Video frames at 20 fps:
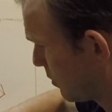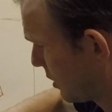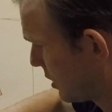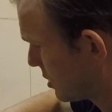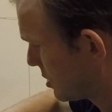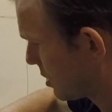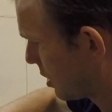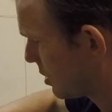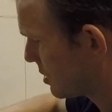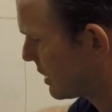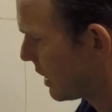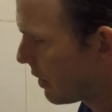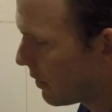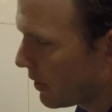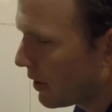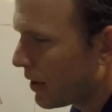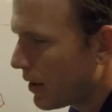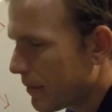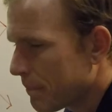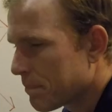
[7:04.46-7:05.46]
when it starts. Now,
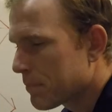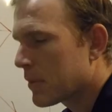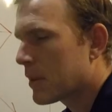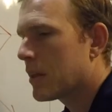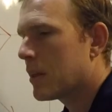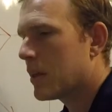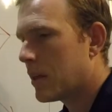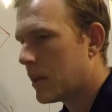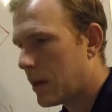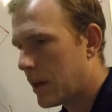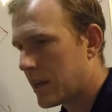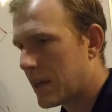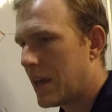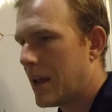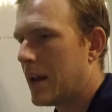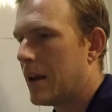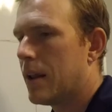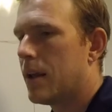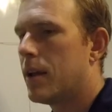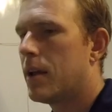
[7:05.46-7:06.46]

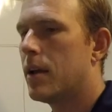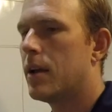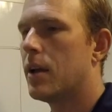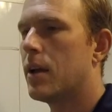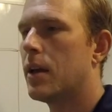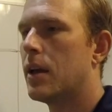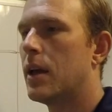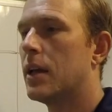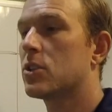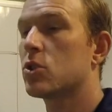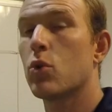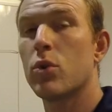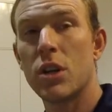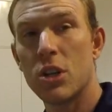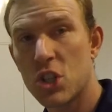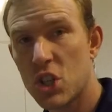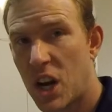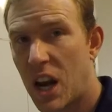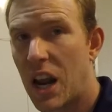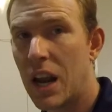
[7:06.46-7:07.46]
again, it's going to
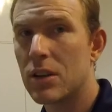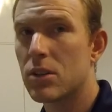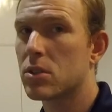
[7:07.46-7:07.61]
change.